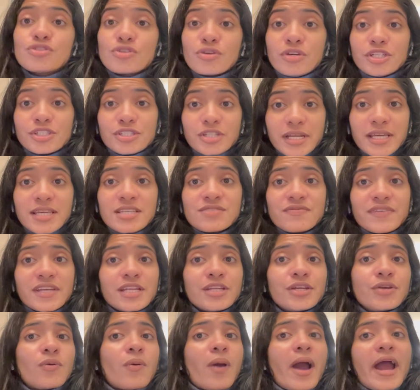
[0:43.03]
So in today's
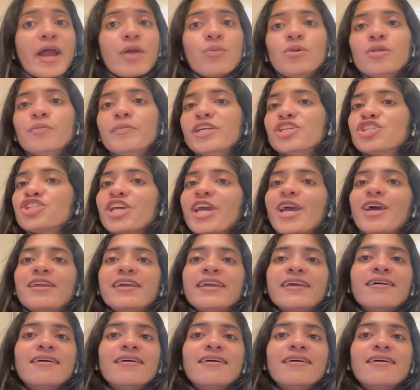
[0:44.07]
video, I will be sharing